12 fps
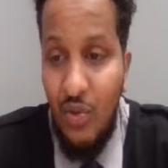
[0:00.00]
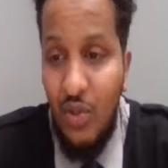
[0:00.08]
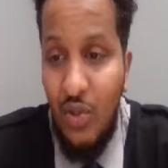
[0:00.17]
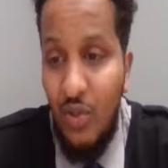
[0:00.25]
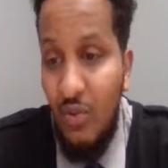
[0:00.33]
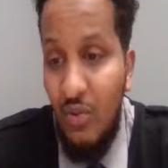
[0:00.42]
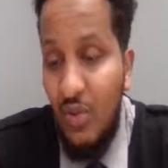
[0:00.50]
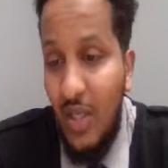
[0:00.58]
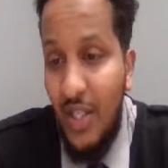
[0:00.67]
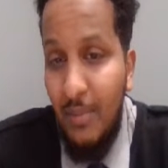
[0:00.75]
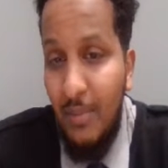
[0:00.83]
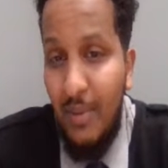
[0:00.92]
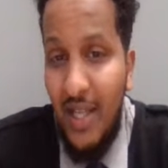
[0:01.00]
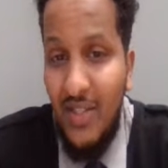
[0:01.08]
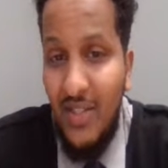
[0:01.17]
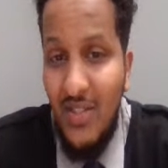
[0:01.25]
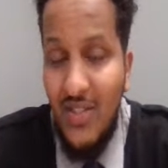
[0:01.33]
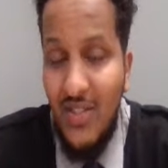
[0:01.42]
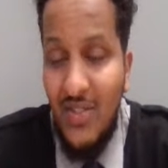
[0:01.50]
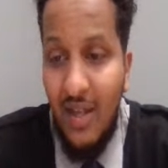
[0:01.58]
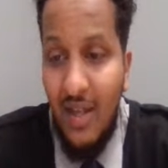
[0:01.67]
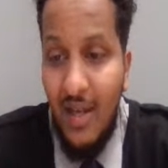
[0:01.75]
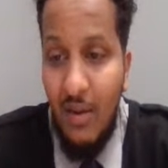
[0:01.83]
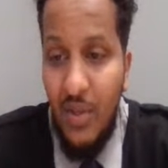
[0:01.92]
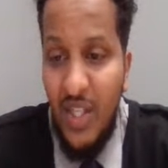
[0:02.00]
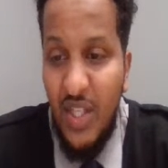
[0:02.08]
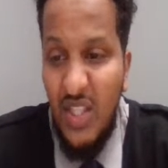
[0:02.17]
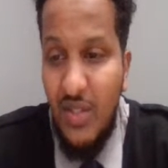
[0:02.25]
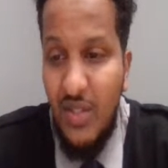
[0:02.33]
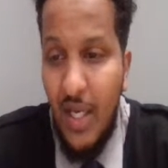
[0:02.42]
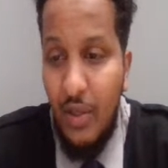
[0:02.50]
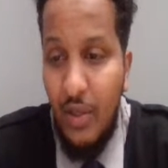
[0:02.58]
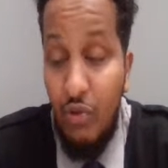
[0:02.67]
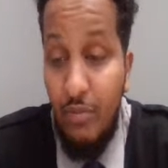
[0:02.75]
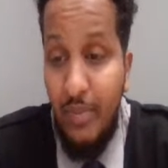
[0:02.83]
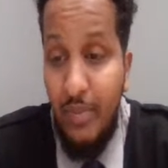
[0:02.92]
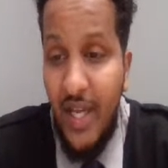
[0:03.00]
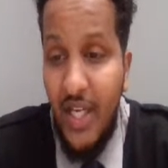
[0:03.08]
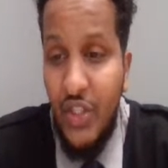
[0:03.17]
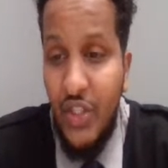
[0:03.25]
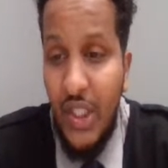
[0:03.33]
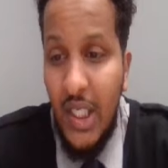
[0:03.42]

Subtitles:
go to other places with this group page,